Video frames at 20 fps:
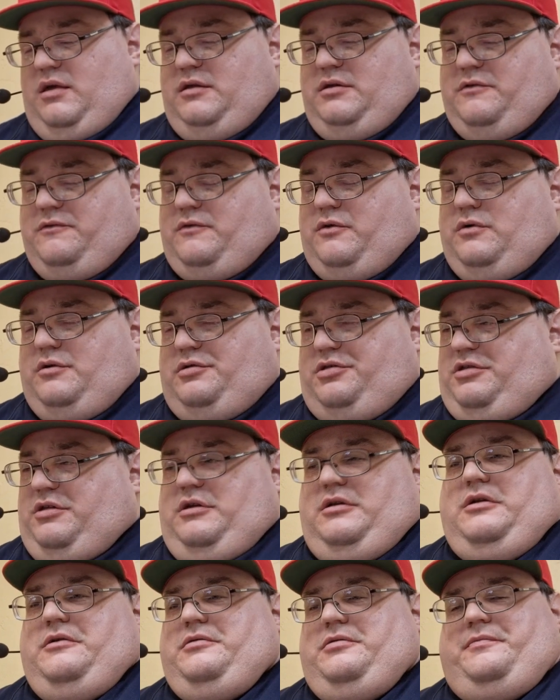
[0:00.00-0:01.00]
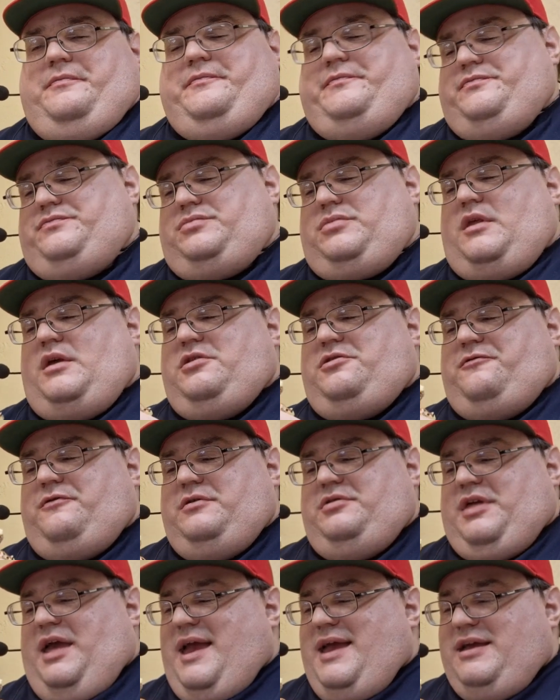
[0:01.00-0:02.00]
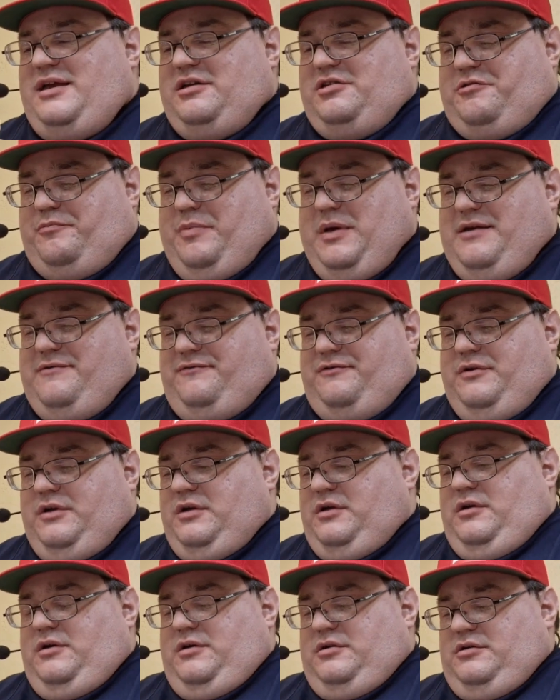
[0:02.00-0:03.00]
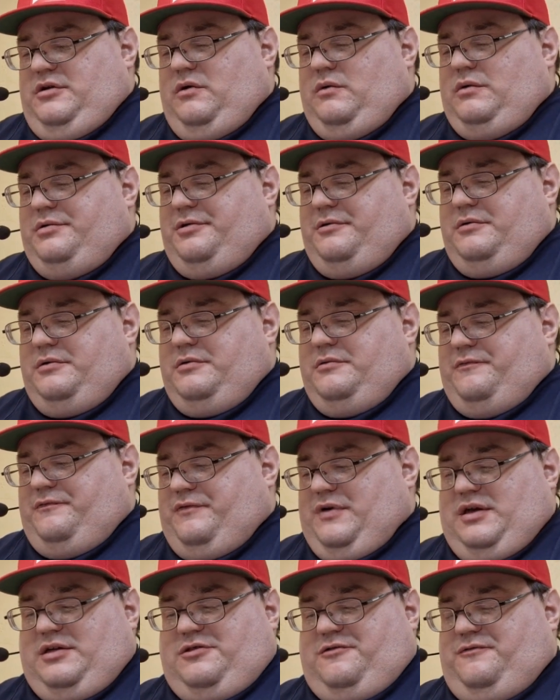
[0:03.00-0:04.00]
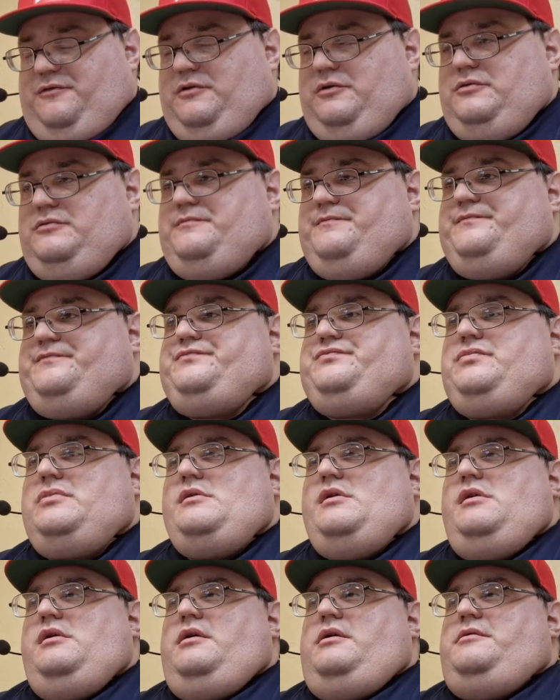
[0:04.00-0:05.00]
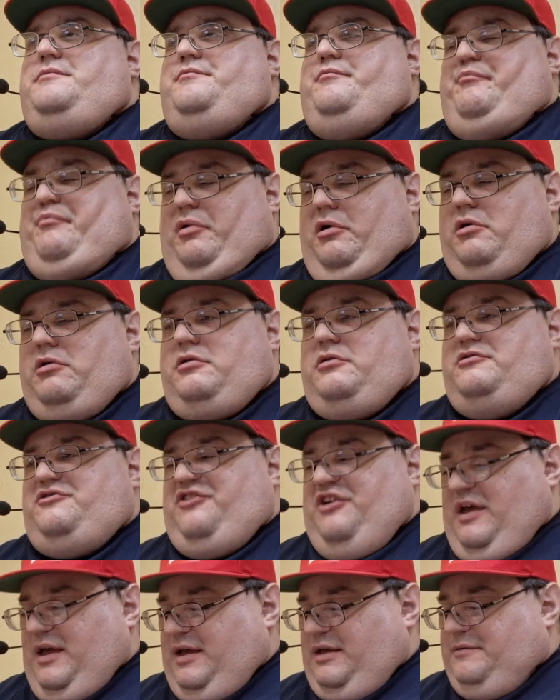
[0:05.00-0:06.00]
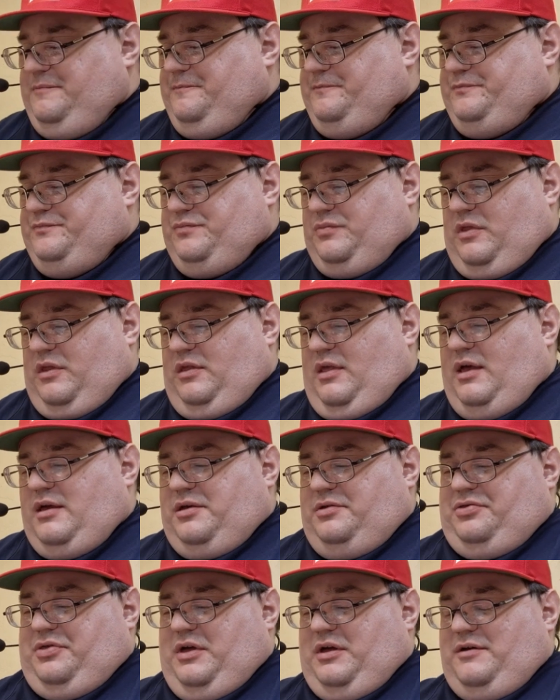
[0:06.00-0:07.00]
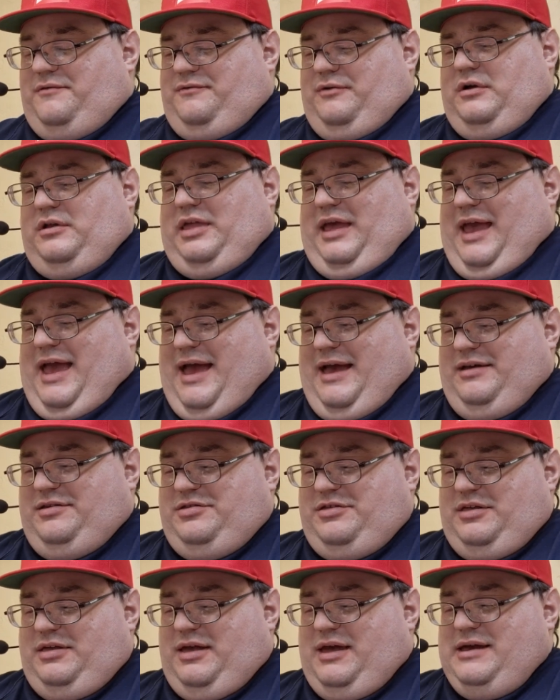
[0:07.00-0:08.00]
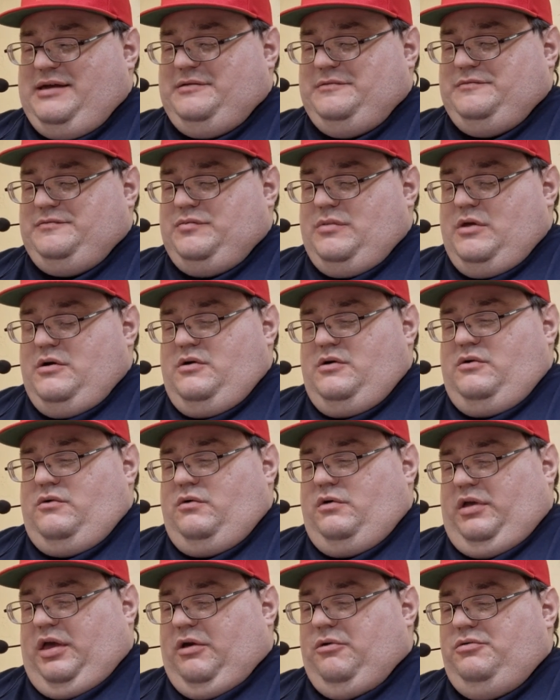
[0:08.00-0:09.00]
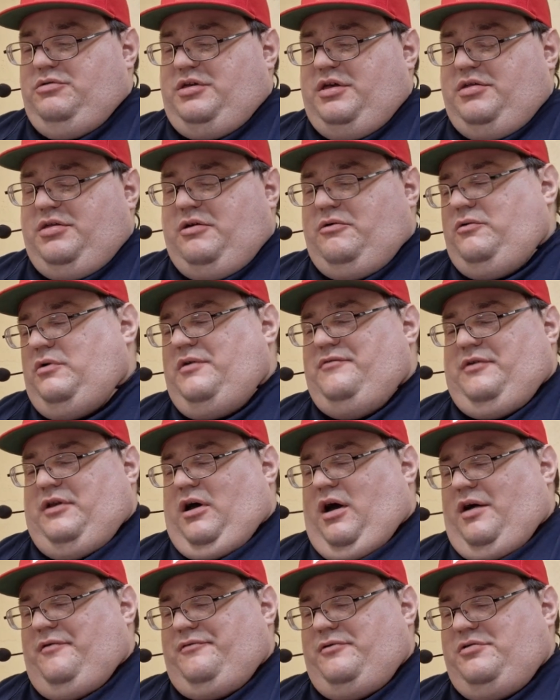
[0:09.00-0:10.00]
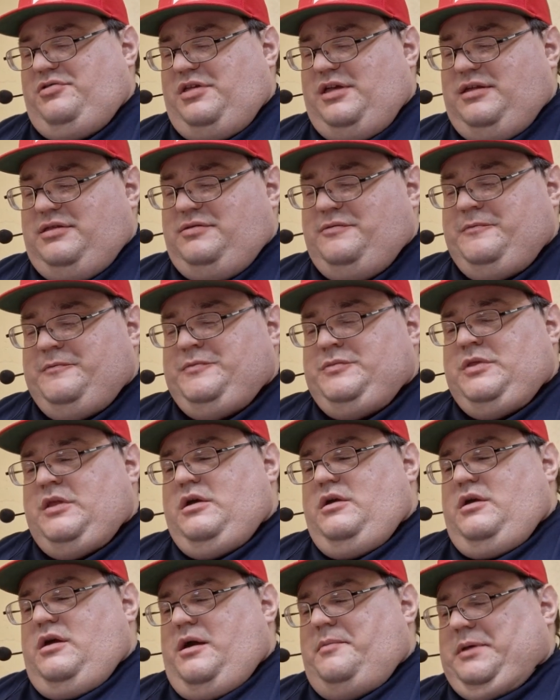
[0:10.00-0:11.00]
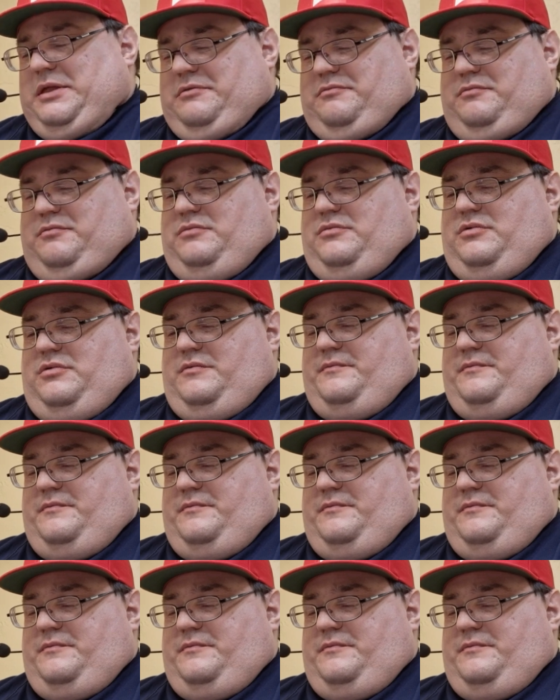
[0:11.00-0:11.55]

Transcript: Of course, as for the Angus beef, no other fast food burger chain I could think of really has that, or uses it, or even offers it. I mean,